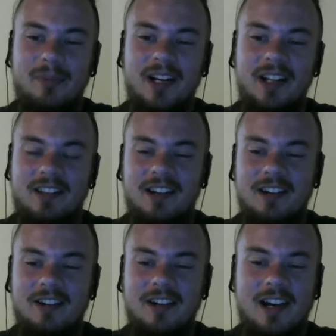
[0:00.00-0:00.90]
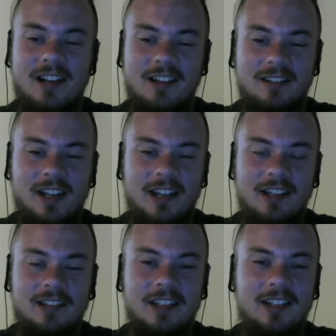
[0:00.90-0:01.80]
but they're not
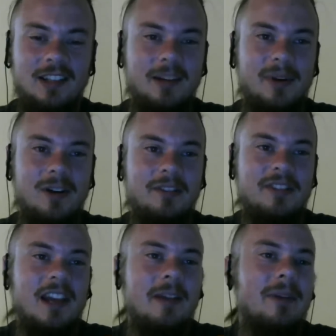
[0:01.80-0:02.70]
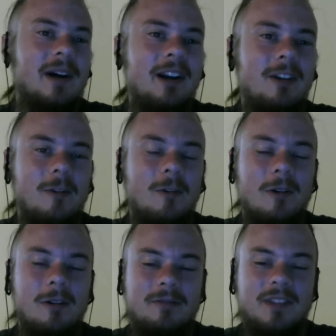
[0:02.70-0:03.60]
like legally a part of the Empire
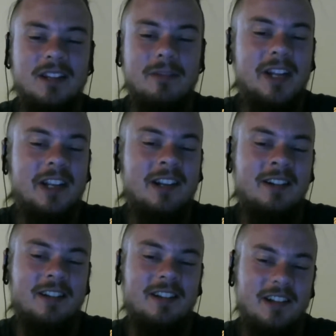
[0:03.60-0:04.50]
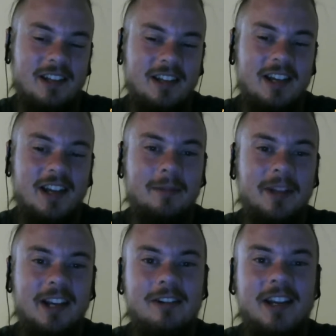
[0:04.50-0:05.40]
or the Dominion. And I'm
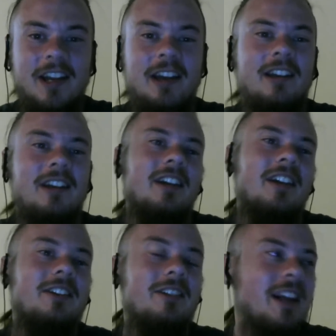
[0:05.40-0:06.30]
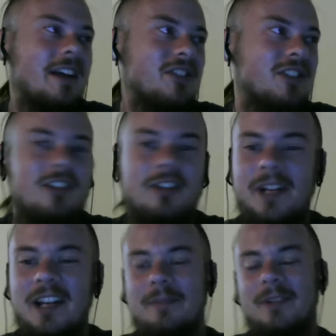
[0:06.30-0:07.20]
like, okay, you could have so
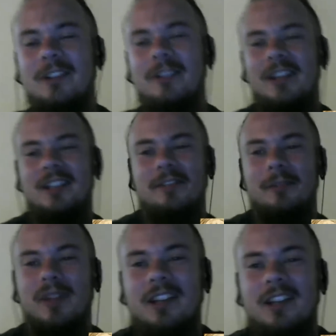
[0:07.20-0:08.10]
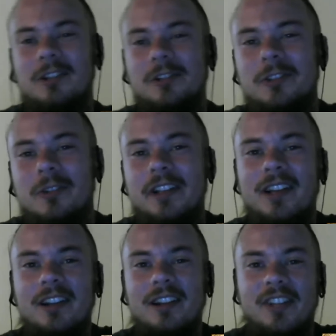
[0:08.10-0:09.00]
many opportunities for political
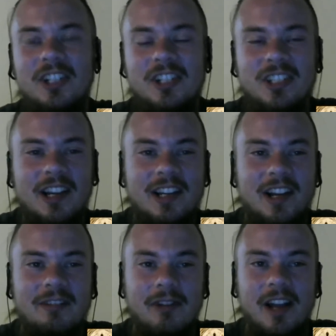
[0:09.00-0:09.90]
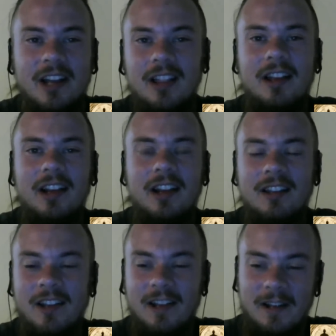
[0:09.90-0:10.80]
storytelling of each side kind of wrangling
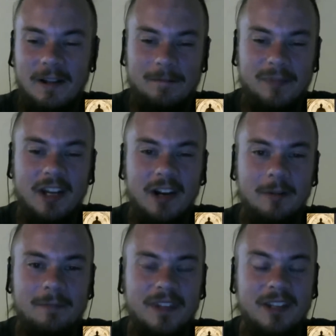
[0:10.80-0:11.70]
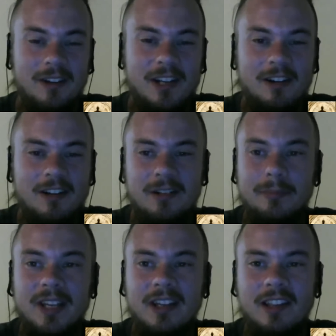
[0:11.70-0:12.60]
and, your character
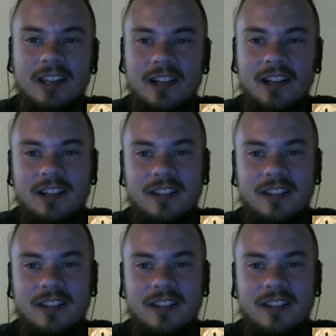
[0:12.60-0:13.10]
being the